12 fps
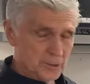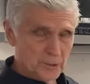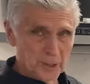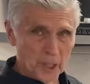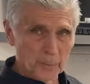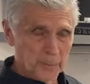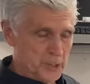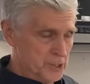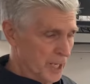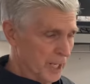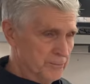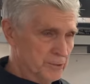to the output
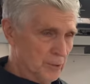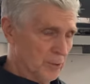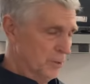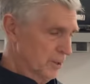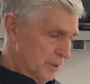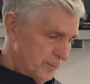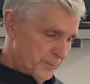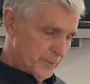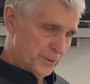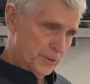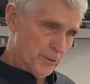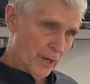shaft. So
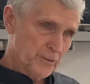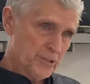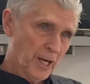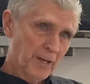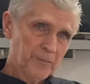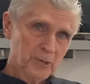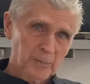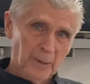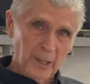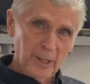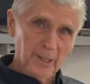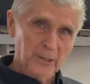your drive shaft is
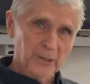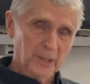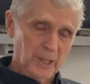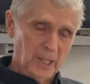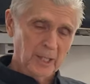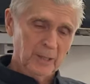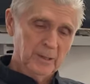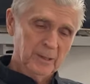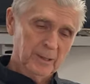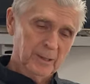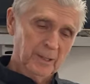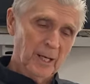parallel to your car,
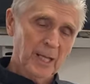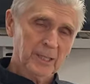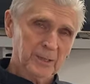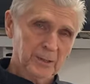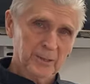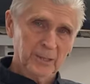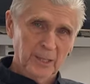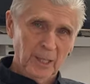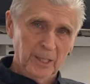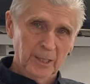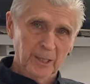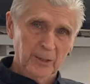your axle is at
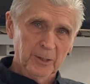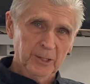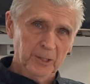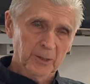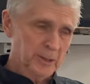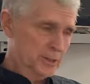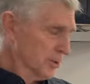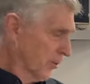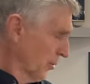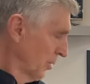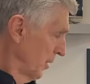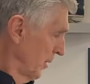90 degrees to it.
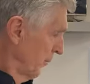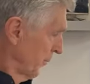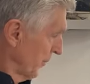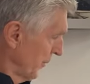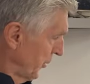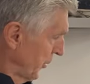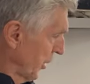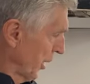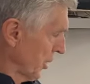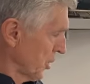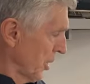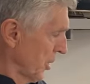So you
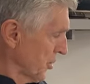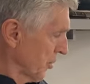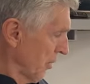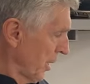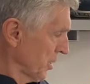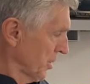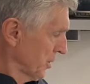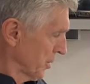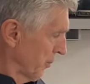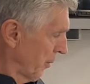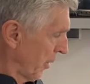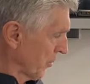got to change directions.
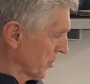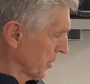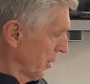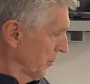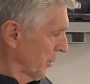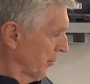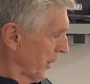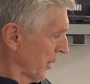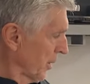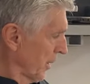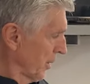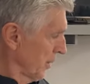The power is coming
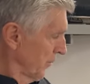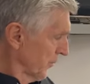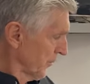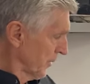parallel,